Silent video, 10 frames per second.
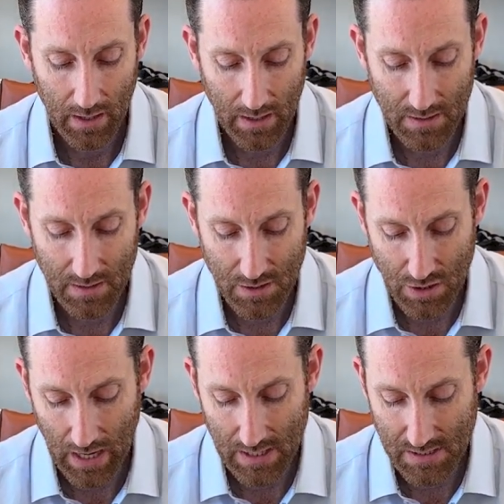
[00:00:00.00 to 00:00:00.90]
into the
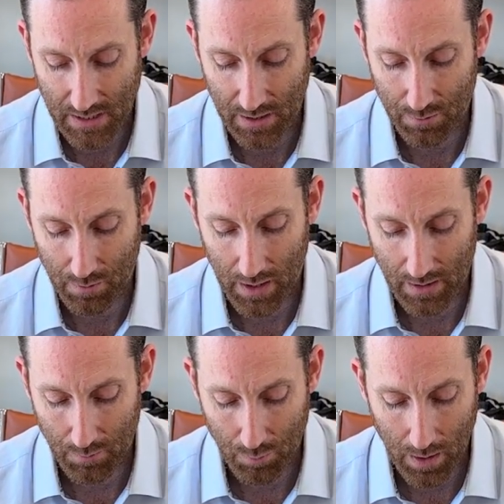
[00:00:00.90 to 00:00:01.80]
chassis here,
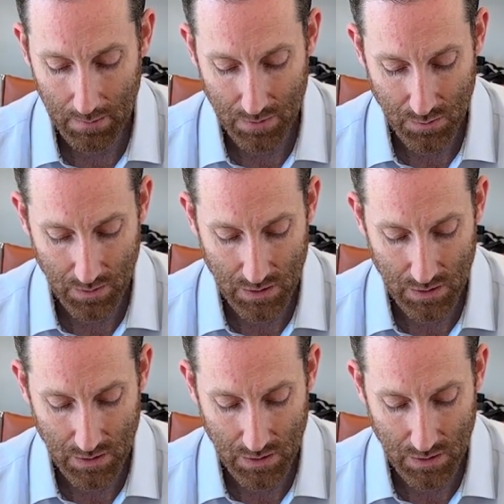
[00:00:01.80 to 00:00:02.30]
right in between